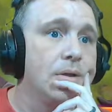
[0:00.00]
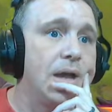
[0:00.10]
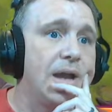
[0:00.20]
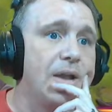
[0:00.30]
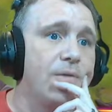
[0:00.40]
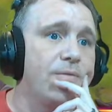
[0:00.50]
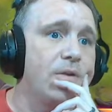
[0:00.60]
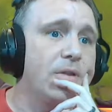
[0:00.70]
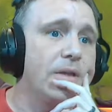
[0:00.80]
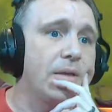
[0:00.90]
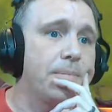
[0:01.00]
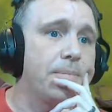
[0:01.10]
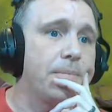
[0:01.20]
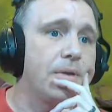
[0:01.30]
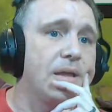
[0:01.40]
I don't feel like
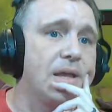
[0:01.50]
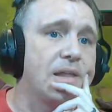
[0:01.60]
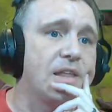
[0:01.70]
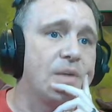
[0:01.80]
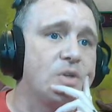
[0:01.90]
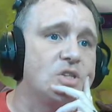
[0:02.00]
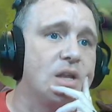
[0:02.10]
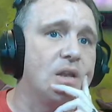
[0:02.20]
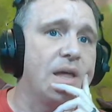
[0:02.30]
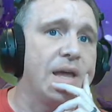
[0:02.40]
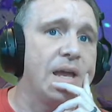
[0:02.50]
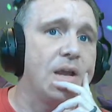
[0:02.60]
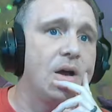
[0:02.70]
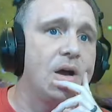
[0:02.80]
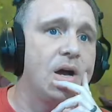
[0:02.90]
extinguishing
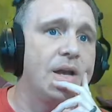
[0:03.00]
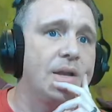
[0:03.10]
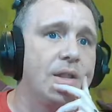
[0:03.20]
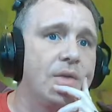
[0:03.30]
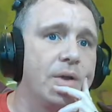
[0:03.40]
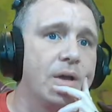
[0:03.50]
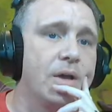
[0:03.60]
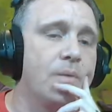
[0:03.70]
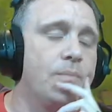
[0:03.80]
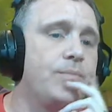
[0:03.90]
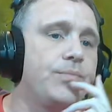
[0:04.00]
light on... There we go.